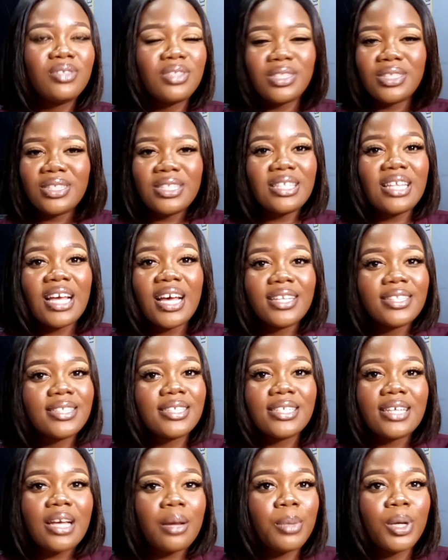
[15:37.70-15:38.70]
sit down and
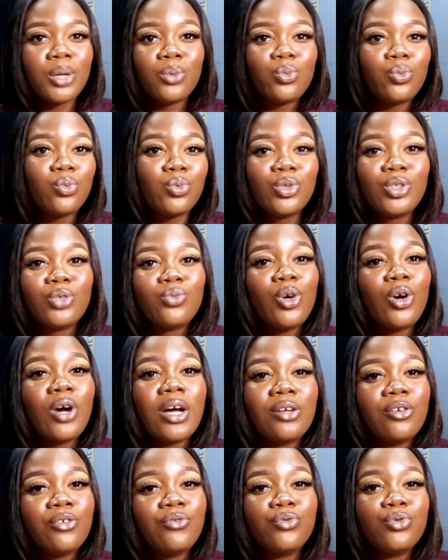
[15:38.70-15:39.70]
think about what
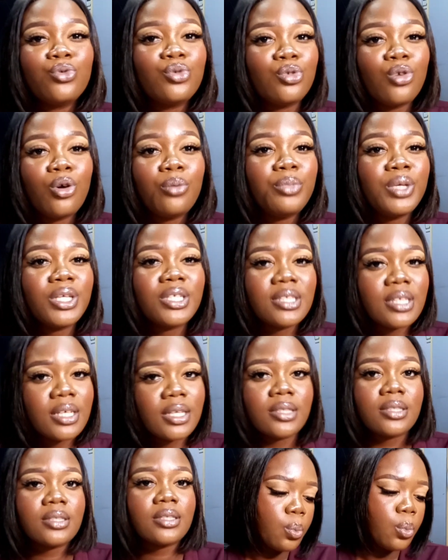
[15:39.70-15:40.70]
kind of rules don't make
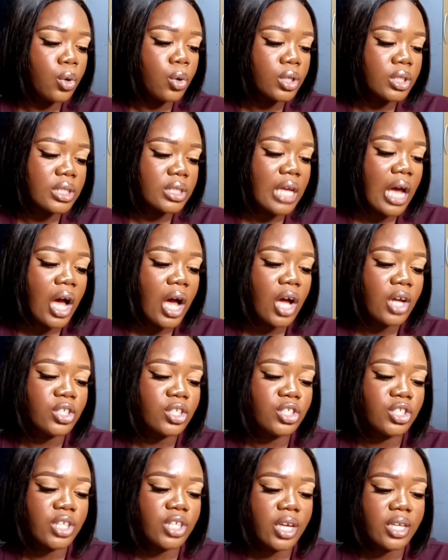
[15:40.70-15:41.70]
sense. Must our
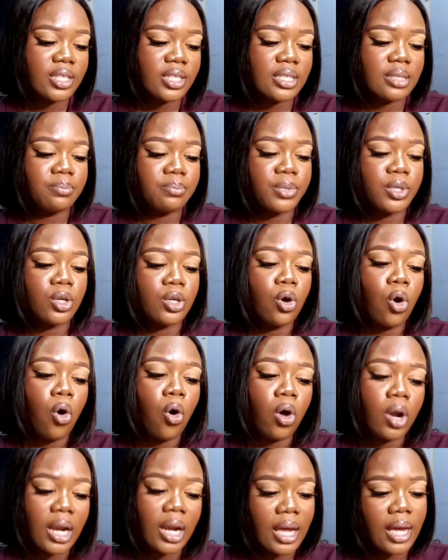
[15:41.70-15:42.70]
shirts be
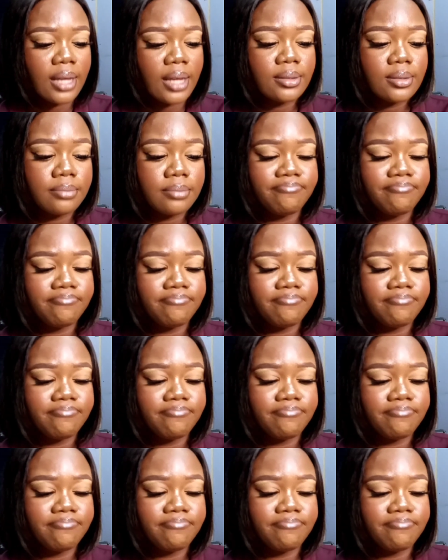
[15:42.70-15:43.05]
colored?